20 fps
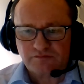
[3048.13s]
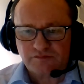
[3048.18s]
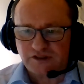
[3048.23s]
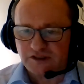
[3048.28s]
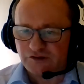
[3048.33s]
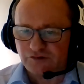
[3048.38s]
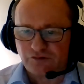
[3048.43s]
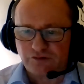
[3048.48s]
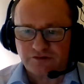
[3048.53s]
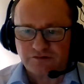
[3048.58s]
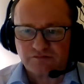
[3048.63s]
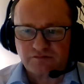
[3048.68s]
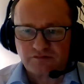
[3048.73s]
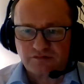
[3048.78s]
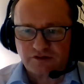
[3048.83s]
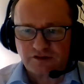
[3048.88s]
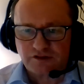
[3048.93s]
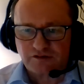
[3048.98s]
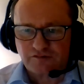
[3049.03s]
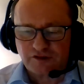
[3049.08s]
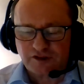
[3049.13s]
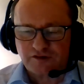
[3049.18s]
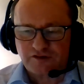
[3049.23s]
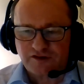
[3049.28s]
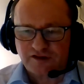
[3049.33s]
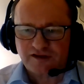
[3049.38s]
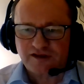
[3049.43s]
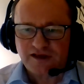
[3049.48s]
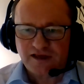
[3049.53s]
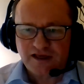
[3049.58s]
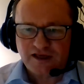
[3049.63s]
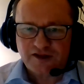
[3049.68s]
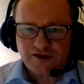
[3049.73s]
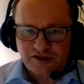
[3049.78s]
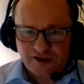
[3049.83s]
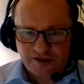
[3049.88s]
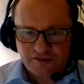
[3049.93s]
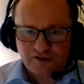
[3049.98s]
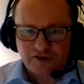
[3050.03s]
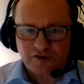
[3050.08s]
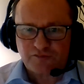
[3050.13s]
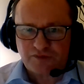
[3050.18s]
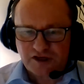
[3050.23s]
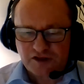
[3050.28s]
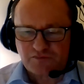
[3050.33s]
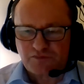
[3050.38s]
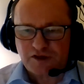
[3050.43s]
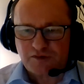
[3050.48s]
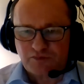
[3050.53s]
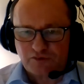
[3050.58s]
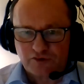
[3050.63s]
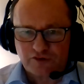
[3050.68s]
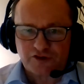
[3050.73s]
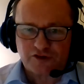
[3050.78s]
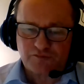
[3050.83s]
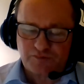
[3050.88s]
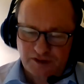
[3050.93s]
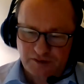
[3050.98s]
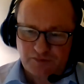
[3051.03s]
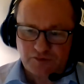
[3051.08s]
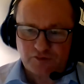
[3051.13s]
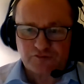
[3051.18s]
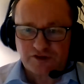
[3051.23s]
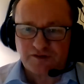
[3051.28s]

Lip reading: They don't. Their best people are the people